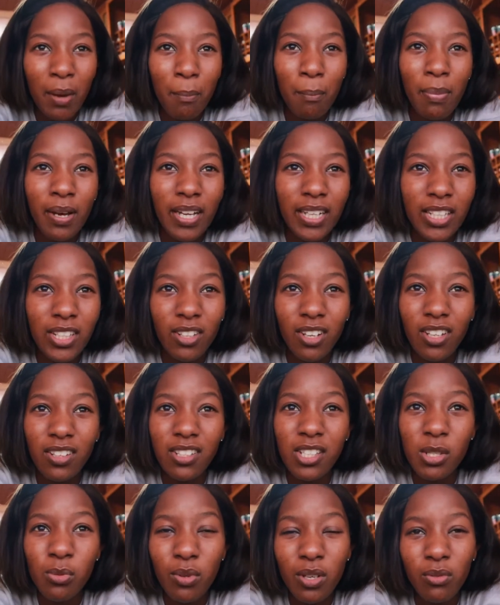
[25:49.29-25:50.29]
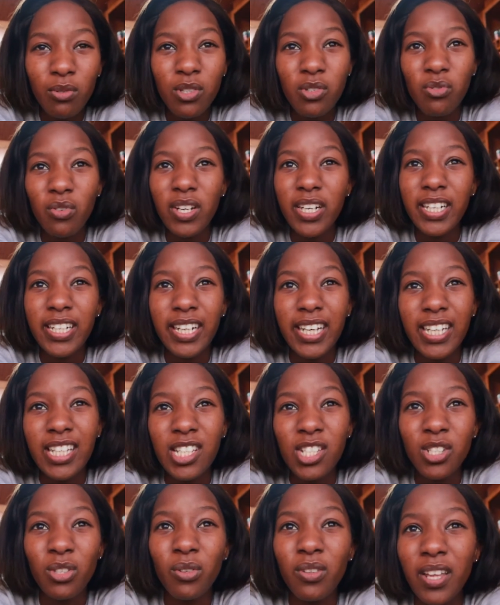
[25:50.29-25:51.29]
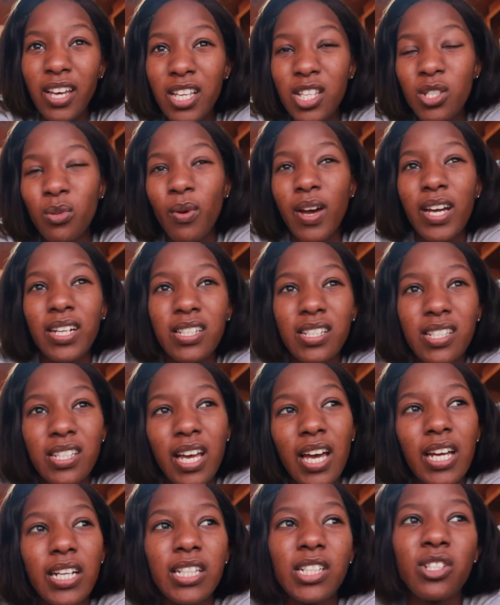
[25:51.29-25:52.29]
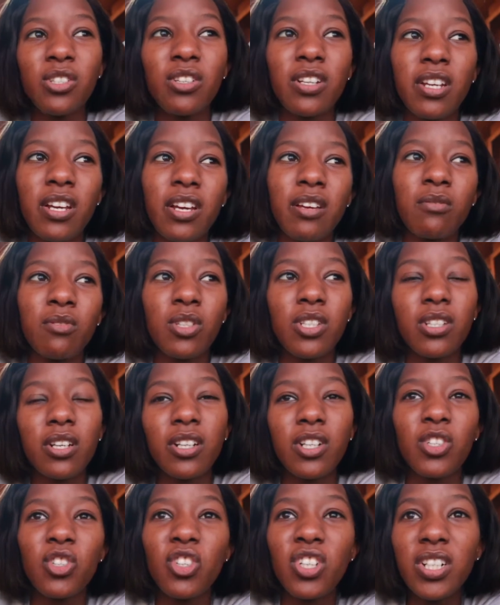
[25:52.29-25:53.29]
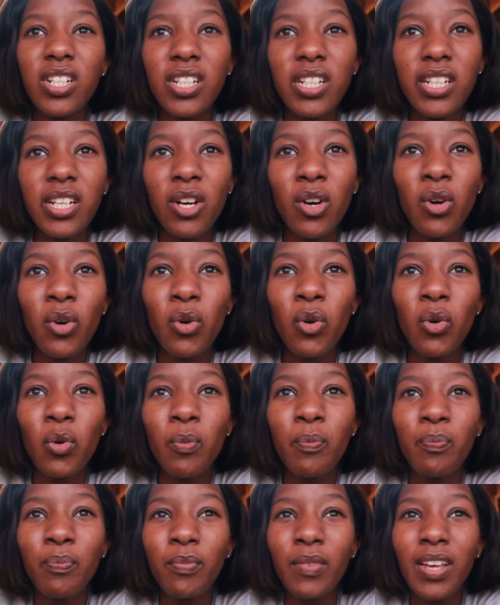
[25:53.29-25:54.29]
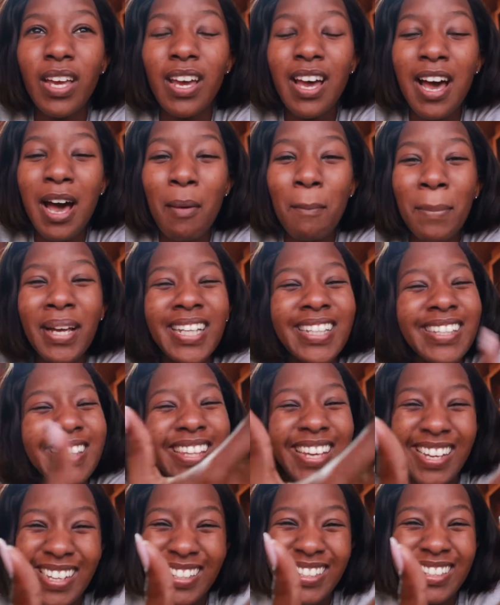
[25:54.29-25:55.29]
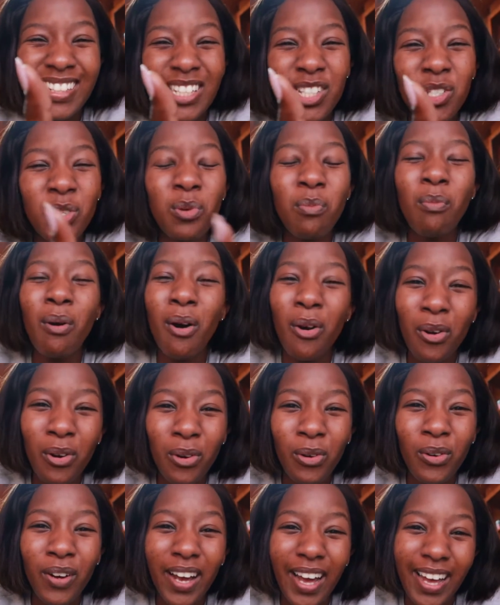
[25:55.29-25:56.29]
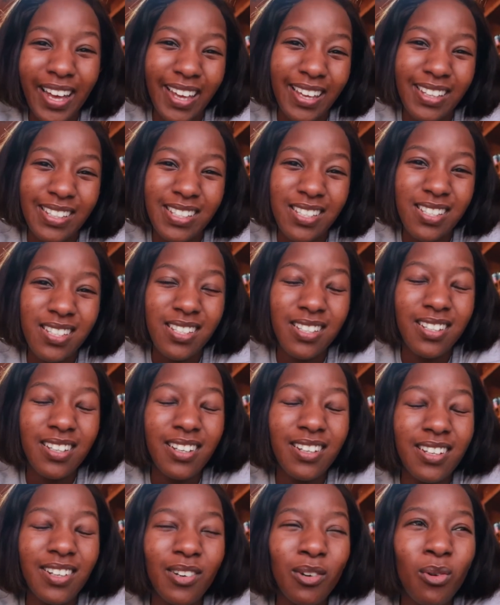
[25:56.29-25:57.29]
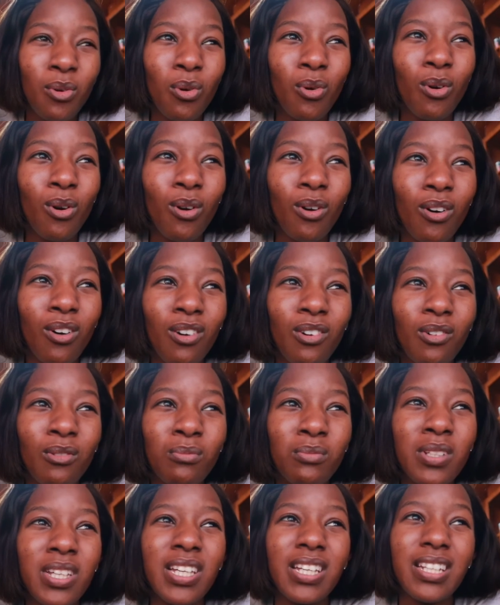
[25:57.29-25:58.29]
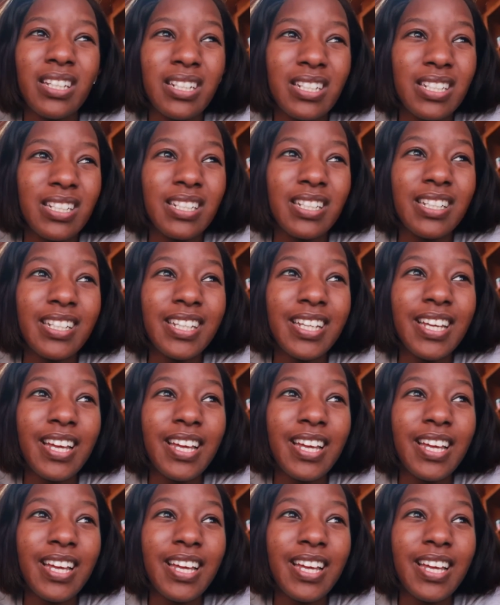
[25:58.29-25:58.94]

But yeah, this week was really nice. So that's why I decided today I'm just gonna chill at home. But then tomorrow, guys, kuko mgidi.